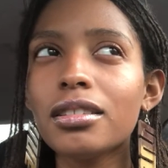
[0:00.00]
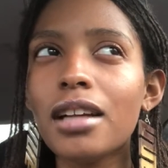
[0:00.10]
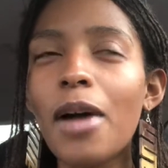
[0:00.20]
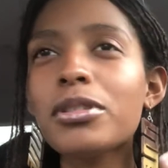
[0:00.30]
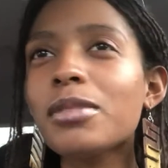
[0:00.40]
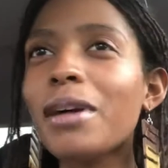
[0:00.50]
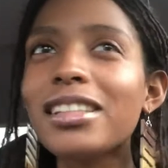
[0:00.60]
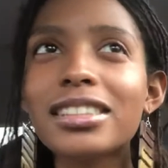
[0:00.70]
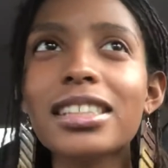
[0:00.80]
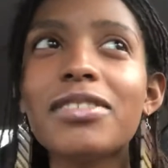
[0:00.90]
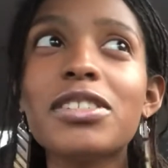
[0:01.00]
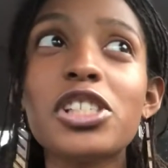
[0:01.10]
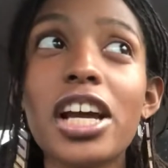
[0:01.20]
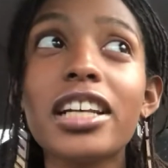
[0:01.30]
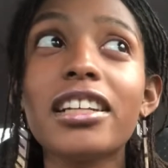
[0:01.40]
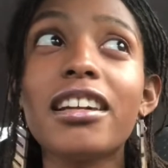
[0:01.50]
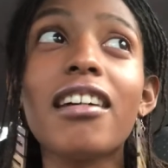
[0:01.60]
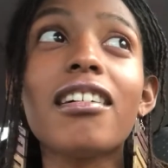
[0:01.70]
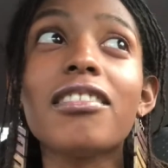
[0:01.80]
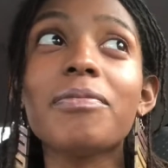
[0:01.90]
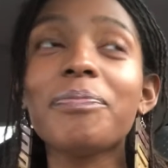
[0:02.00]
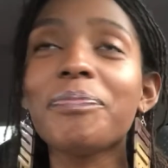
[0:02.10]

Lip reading: I was about to say vagina, y'all.